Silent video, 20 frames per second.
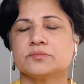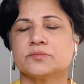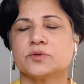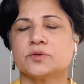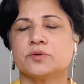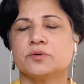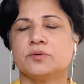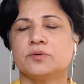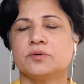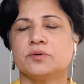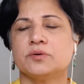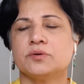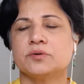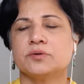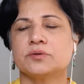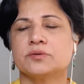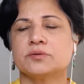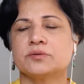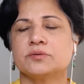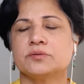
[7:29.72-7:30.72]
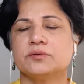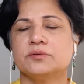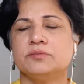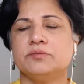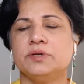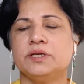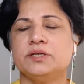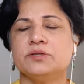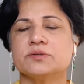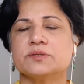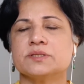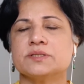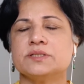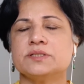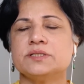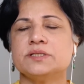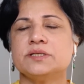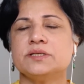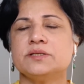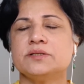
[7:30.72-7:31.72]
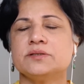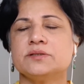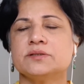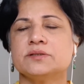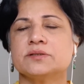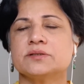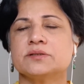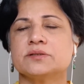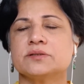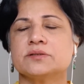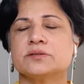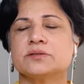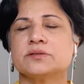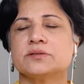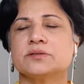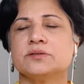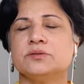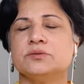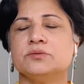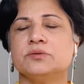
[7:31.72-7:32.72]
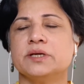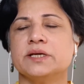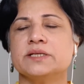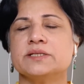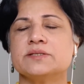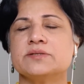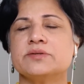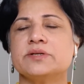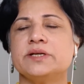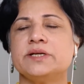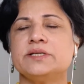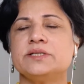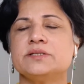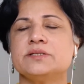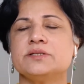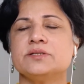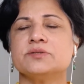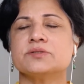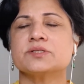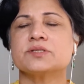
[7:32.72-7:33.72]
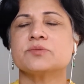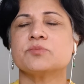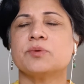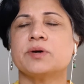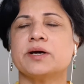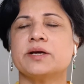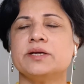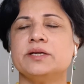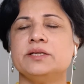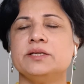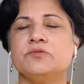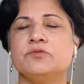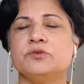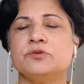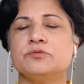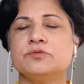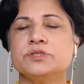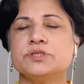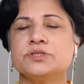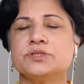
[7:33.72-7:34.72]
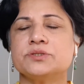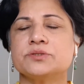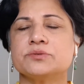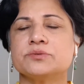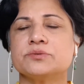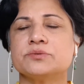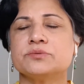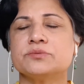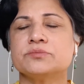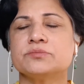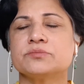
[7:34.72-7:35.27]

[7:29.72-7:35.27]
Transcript: or the way you're sitting, you can straighten your spine if you wish to.